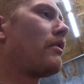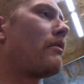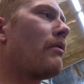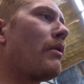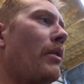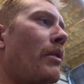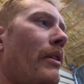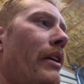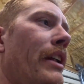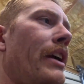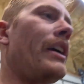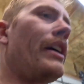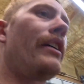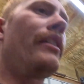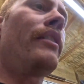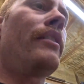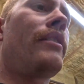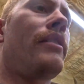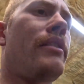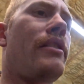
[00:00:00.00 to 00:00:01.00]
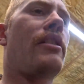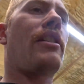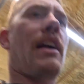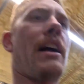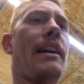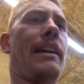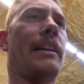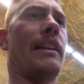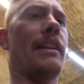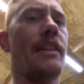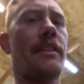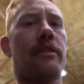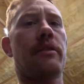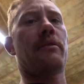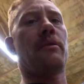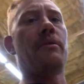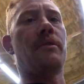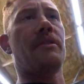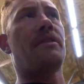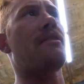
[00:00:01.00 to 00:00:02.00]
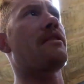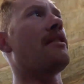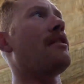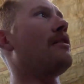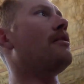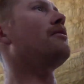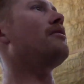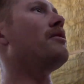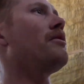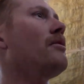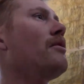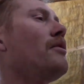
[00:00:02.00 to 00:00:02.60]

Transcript: ruin it, dragging it through the snow.